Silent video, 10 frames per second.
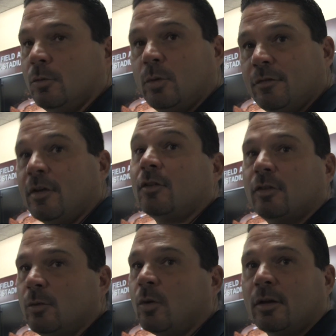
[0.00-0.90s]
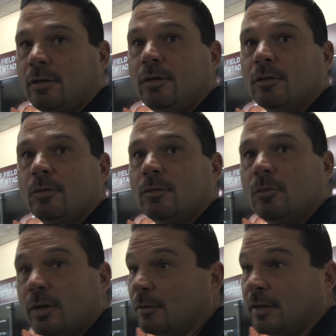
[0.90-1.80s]
we eventually want to do,
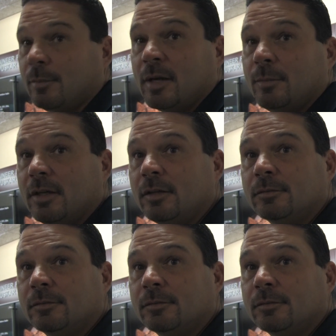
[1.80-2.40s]
whatever that may be.